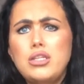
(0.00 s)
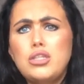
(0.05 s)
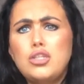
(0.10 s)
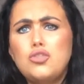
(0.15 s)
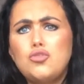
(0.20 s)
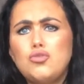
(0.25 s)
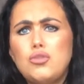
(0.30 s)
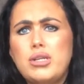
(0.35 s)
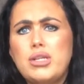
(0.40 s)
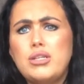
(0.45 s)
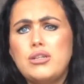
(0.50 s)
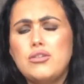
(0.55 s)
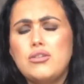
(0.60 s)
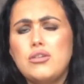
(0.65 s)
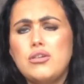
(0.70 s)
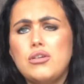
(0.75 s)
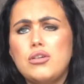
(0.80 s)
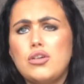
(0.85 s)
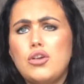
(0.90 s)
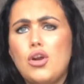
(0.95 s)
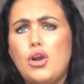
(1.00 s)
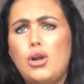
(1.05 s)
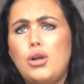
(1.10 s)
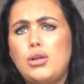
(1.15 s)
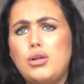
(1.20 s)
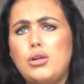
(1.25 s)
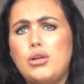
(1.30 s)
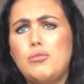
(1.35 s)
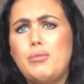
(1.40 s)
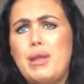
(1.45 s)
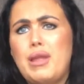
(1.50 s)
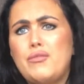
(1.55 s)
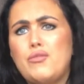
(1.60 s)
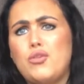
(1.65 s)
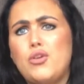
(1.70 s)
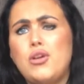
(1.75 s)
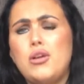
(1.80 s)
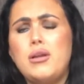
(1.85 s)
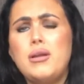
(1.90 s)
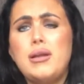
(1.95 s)
straightener, curler,
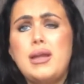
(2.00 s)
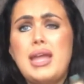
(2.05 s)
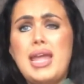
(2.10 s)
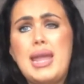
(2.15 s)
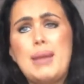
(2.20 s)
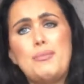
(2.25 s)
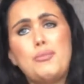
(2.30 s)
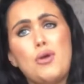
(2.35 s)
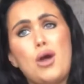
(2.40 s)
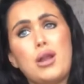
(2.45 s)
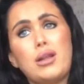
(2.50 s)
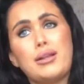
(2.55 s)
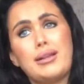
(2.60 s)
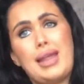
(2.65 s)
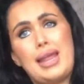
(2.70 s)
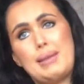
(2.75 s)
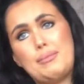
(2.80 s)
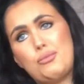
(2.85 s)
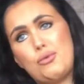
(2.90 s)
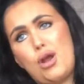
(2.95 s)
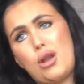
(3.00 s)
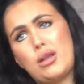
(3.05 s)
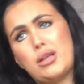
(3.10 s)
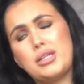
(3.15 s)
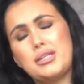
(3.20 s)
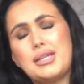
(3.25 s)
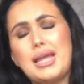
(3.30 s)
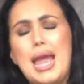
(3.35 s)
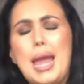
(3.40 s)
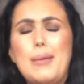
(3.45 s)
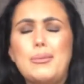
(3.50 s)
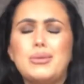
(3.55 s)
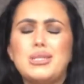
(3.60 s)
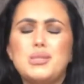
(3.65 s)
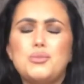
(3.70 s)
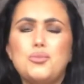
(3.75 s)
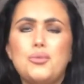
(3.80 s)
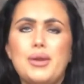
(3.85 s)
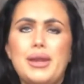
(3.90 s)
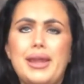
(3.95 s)
waver, a heat product, I will
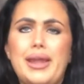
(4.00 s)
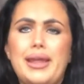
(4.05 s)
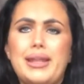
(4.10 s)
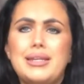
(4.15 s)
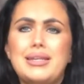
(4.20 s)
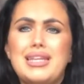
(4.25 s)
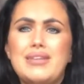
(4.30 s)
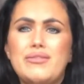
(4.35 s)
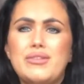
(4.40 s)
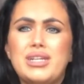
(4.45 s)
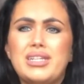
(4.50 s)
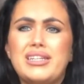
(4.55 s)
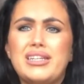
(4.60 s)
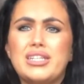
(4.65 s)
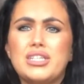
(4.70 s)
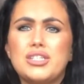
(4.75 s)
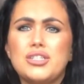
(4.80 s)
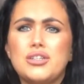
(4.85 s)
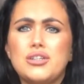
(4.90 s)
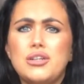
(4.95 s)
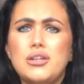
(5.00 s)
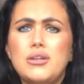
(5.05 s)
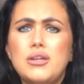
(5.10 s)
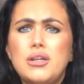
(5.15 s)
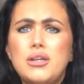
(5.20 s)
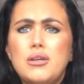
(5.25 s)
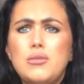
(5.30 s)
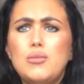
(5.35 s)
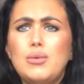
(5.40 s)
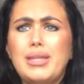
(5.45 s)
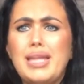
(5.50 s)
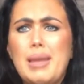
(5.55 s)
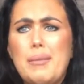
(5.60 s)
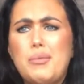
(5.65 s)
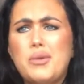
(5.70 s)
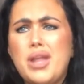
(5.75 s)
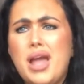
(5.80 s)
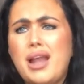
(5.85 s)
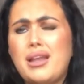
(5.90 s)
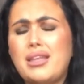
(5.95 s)
spray in leave-in conditioner. Well, heat
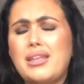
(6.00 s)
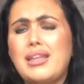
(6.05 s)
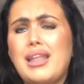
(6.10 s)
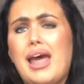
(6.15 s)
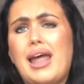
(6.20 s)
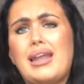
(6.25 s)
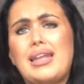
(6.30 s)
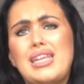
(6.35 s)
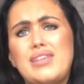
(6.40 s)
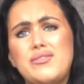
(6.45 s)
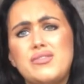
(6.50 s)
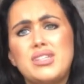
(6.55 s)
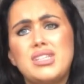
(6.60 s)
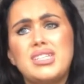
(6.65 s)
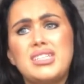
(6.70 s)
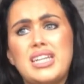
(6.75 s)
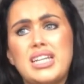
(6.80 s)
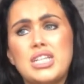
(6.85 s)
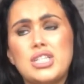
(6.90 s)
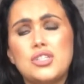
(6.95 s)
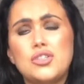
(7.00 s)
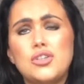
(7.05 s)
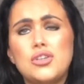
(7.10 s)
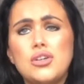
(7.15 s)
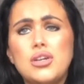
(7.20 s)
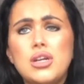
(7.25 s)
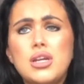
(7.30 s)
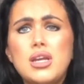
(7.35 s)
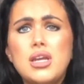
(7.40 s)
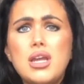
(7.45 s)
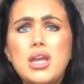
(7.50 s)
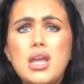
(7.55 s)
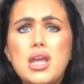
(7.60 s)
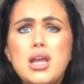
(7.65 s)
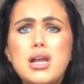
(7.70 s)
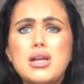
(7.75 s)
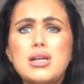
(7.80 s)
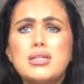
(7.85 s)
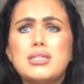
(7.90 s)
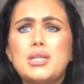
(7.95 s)
protectant and leave-in conditioner,
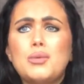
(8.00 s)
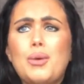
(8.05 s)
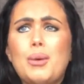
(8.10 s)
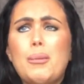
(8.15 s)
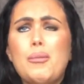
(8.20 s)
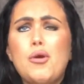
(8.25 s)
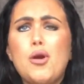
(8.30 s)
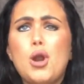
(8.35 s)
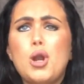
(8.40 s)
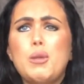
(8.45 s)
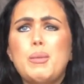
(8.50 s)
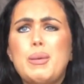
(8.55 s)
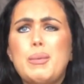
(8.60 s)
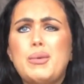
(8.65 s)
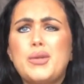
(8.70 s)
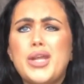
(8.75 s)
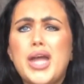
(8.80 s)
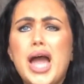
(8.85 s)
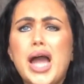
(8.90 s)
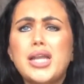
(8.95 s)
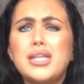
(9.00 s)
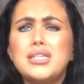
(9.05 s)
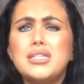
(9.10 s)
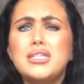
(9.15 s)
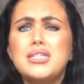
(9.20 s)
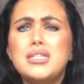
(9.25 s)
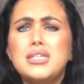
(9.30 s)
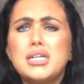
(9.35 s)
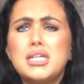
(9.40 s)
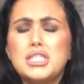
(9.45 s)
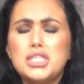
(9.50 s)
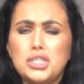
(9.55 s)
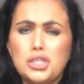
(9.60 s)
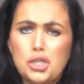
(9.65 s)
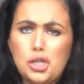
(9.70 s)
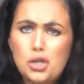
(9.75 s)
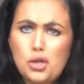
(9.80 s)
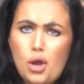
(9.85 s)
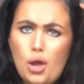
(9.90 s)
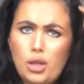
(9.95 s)
because I want my hair to be protected, because it's
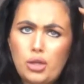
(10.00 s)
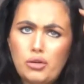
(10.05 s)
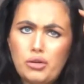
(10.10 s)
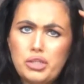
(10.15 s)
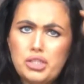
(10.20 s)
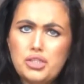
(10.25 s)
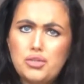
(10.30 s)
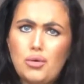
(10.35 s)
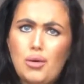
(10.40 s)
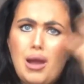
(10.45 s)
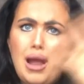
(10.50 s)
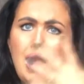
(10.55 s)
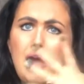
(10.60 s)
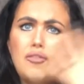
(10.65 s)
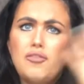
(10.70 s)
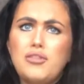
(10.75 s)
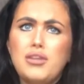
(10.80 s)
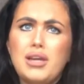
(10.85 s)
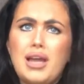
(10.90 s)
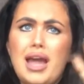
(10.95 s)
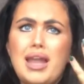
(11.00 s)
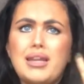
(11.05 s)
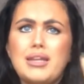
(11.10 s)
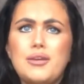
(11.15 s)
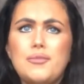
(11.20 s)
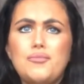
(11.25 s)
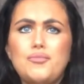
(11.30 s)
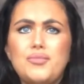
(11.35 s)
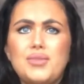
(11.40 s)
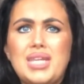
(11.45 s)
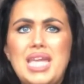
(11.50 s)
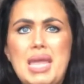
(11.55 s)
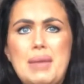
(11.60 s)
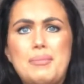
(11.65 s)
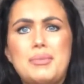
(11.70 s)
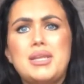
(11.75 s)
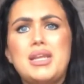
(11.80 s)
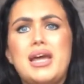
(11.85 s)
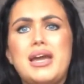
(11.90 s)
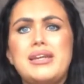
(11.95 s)
really coloured, so I have to kind of
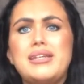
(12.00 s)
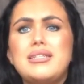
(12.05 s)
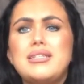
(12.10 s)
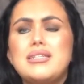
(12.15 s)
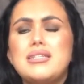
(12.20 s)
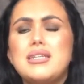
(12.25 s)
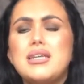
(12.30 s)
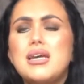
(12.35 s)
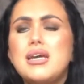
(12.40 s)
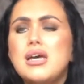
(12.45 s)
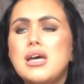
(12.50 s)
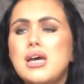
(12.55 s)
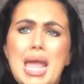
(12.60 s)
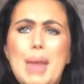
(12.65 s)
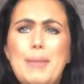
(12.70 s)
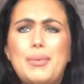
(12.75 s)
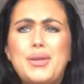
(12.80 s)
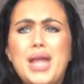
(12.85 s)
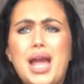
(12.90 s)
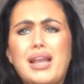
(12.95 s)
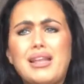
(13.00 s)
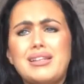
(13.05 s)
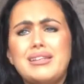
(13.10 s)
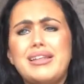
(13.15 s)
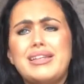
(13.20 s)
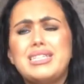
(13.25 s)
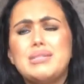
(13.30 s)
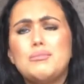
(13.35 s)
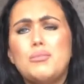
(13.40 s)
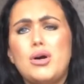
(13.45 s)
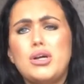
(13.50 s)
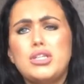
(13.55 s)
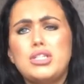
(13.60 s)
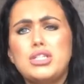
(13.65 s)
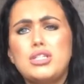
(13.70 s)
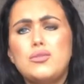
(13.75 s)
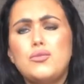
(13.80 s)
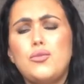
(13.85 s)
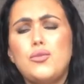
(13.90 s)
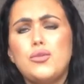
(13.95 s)
keep it nice. Heat protectant is a
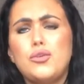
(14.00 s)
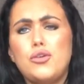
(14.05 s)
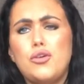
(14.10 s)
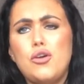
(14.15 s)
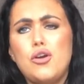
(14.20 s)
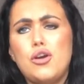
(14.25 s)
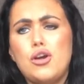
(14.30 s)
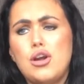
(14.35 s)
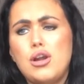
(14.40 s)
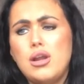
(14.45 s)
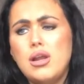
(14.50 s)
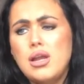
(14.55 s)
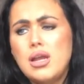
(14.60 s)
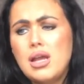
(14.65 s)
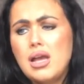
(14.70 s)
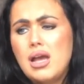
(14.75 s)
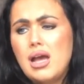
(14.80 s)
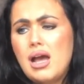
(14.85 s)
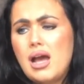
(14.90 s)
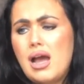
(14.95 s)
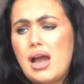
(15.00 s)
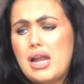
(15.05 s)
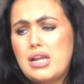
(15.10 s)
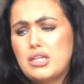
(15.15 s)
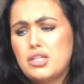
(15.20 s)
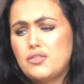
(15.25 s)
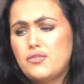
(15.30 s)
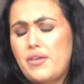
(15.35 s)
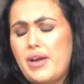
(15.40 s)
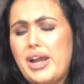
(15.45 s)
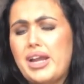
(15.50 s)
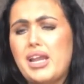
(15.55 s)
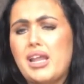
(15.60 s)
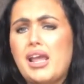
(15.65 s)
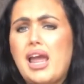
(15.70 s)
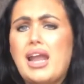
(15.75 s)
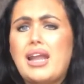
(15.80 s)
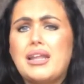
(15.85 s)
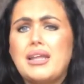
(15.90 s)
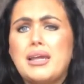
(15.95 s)
must for your hair. I just find it
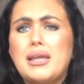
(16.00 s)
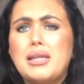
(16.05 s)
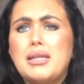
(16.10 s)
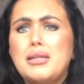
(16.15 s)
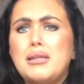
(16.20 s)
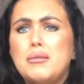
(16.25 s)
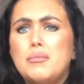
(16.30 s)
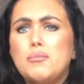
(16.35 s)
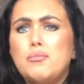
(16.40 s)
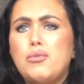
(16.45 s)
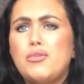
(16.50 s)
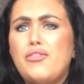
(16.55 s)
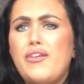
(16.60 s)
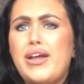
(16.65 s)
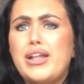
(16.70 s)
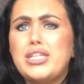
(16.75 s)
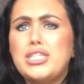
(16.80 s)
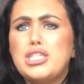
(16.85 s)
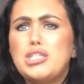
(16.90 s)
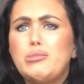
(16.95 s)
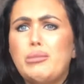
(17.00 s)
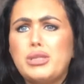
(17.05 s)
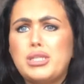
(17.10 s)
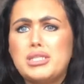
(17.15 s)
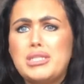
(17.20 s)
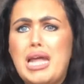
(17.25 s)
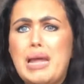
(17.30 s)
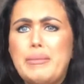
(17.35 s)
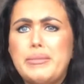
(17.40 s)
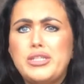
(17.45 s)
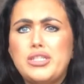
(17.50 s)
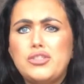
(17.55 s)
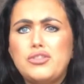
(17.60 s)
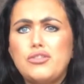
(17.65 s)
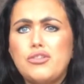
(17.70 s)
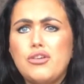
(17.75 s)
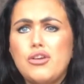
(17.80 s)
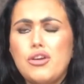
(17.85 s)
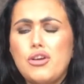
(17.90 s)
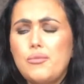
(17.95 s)
kind of prevents so much damage to
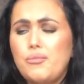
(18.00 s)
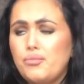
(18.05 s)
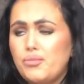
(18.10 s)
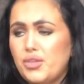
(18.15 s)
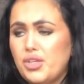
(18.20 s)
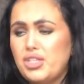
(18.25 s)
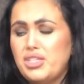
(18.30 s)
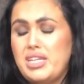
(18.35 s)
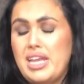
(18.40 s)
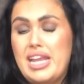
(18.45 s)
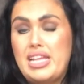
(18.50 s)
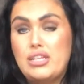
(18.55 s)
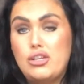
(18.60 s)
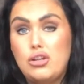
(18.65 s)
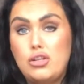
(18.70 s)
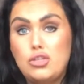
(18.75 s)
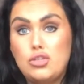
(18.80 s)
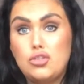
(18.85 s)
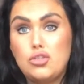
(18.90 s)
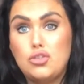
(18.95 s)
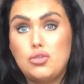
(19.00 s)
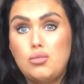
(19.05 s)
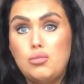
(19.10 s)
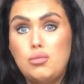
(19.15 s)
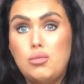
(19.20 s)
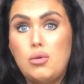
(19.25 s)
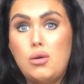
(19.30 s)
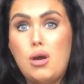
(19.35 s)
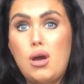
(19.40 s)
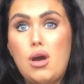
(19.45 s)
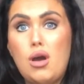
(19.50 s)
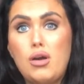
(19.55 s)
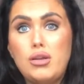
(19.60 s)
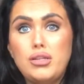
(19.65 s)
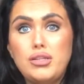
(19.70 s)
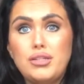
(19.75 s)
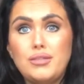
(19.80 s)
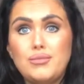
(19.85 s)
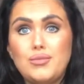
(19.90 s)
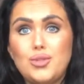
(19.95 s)
your hair, because heat tools are so hot.
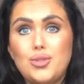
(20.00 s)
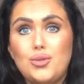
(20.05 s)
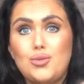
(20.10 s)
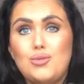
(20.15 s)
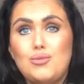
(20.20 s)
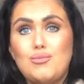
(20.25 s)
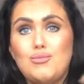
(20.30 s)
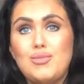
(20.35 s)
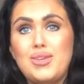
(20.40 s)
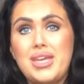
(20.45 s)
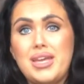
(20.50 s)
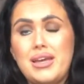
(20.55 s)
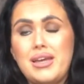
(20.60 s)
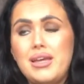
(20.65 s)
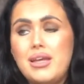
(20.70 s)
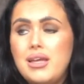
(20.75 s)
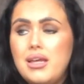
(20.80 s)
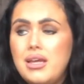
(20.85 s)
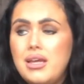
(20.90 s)
So yeah,